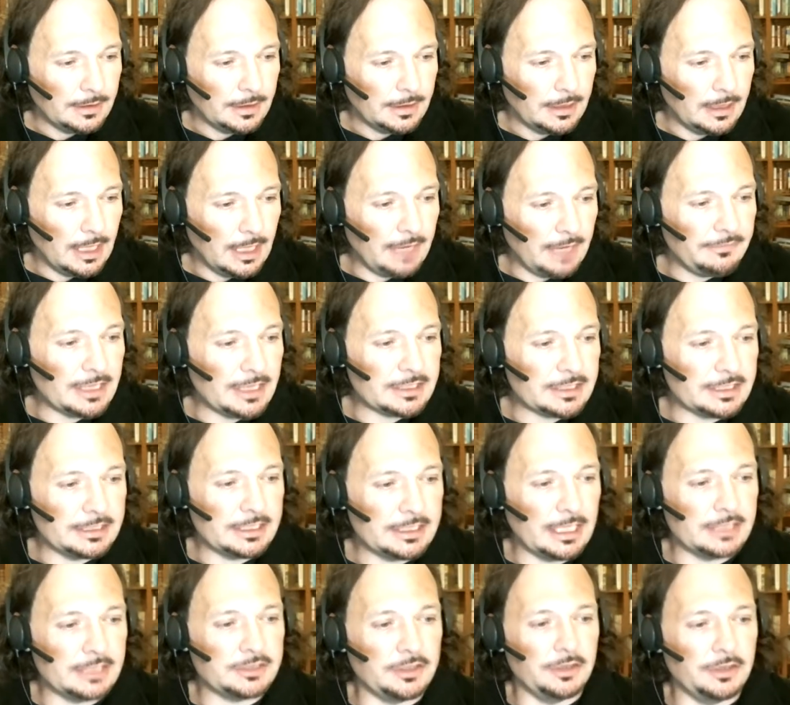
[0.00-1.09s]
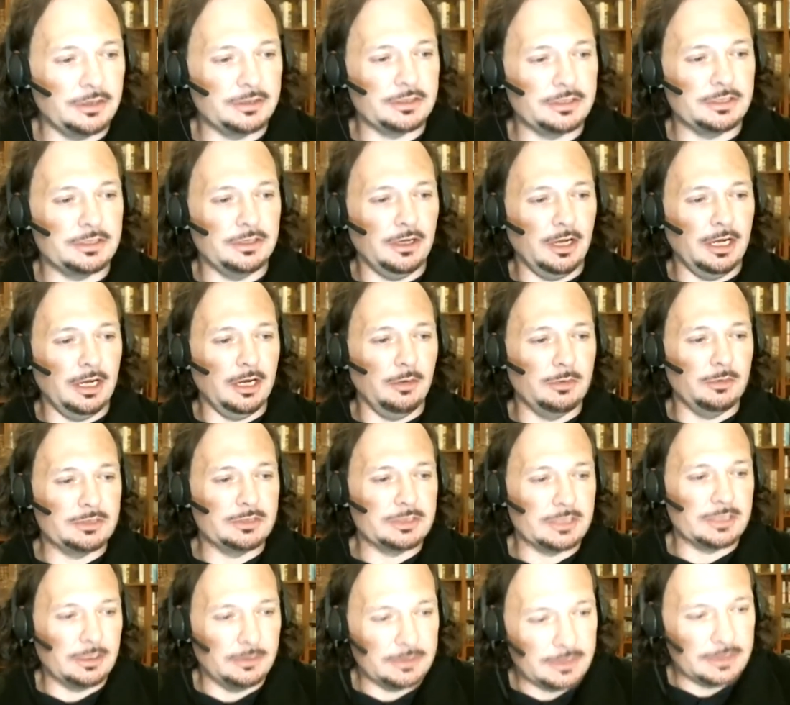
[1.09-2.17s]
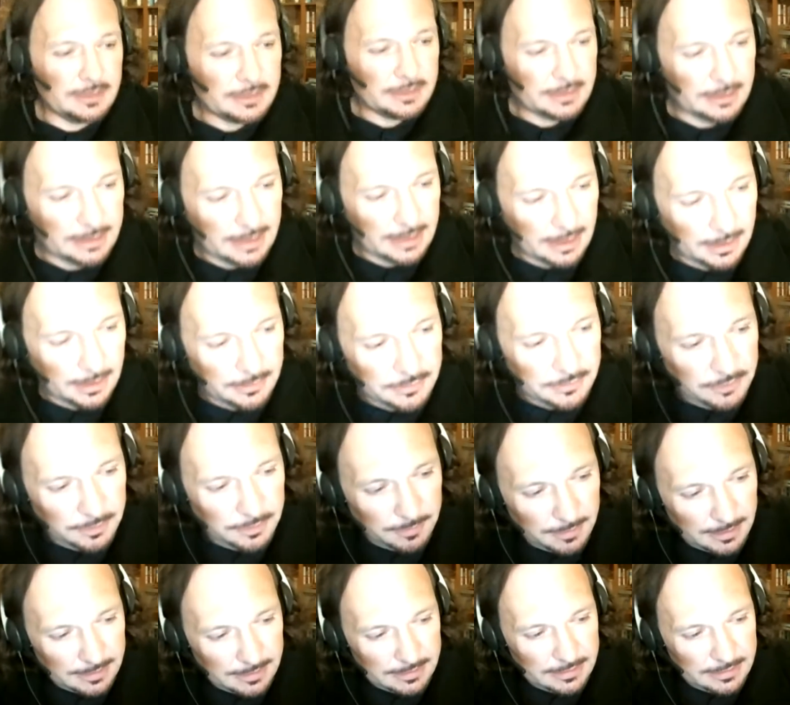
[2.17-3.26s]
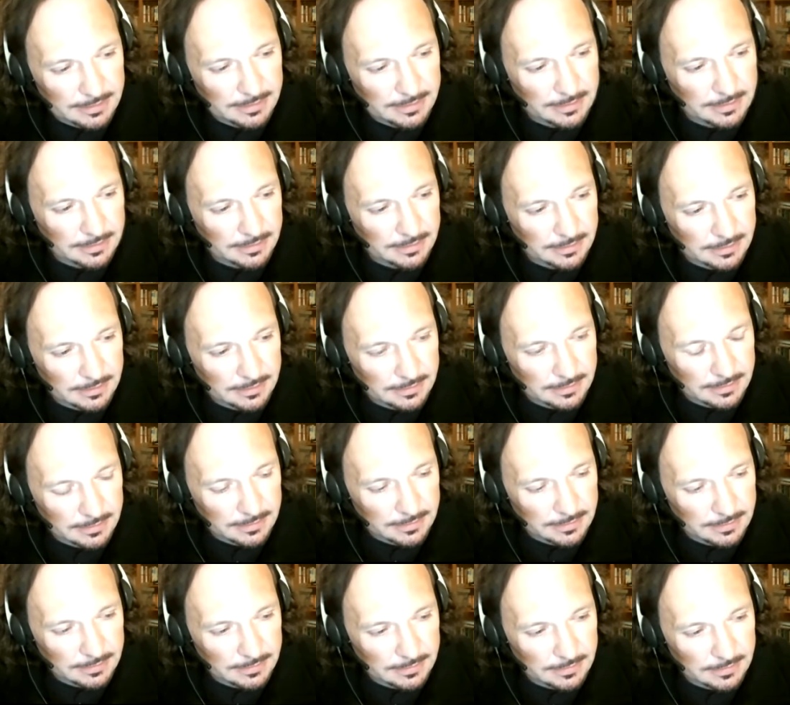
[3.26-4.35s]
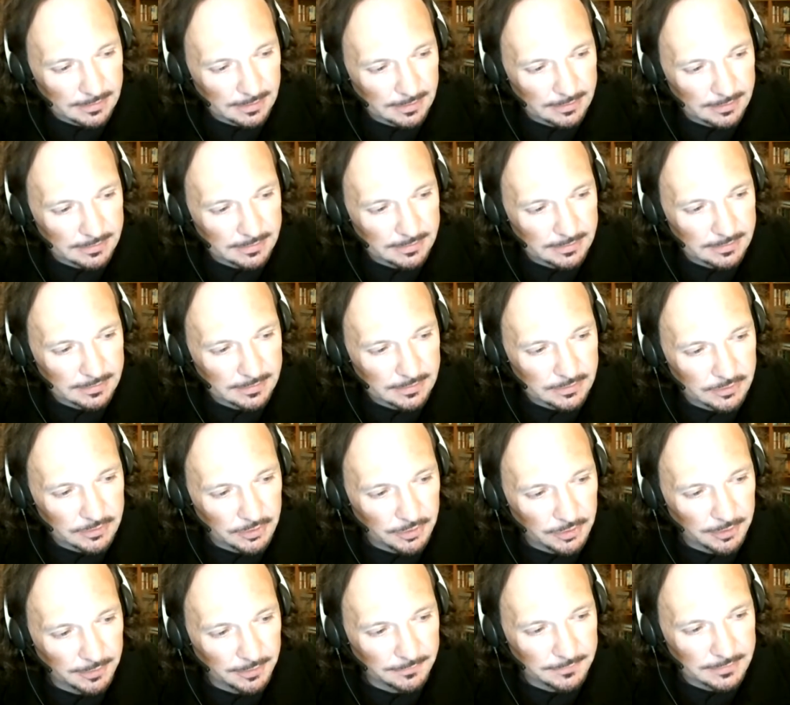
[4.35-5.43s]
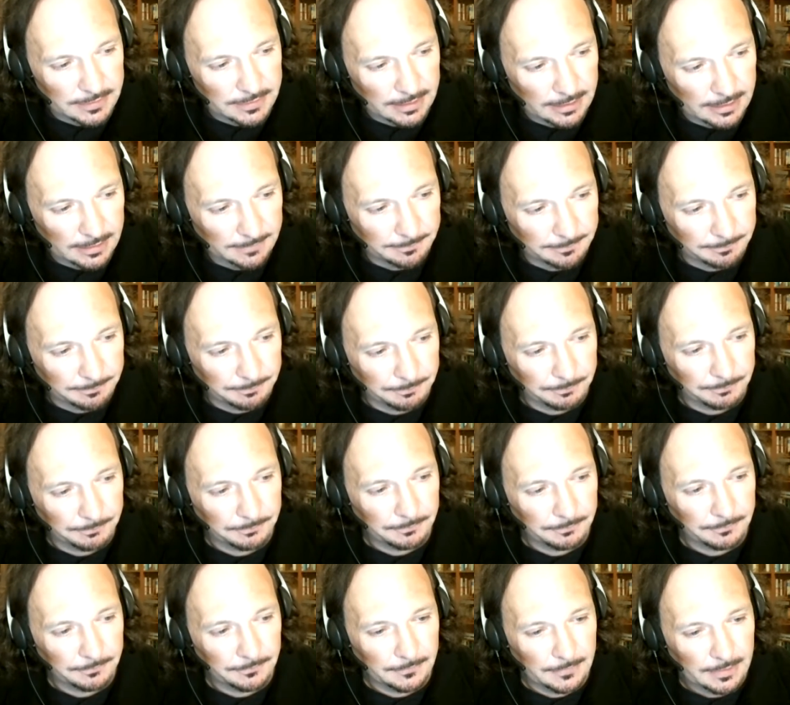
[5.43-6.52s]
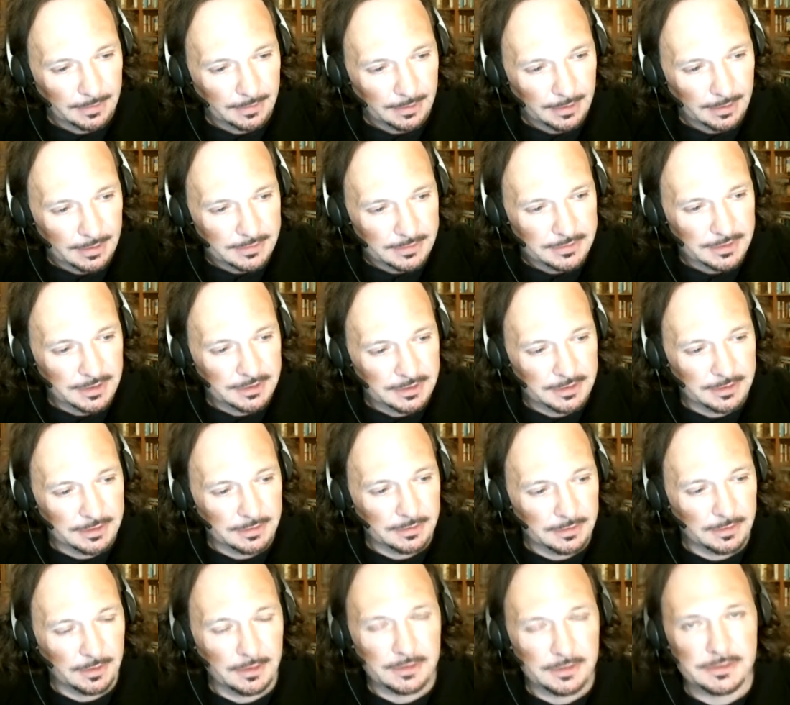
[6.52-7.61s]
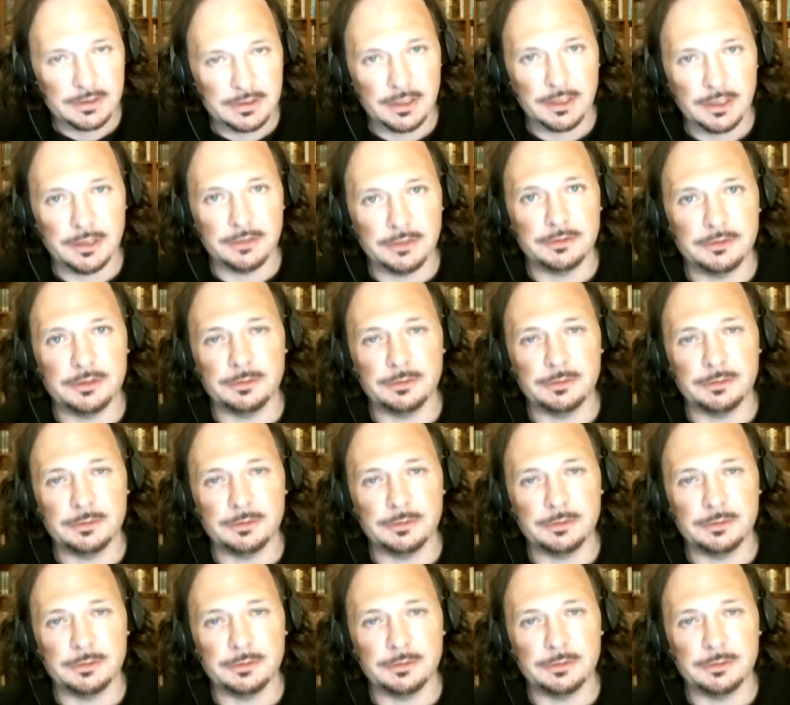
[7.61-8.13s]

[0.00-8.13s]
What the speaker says: I haven't actually touched on it tonight. I was initially going to, but it's deserves a session on its own.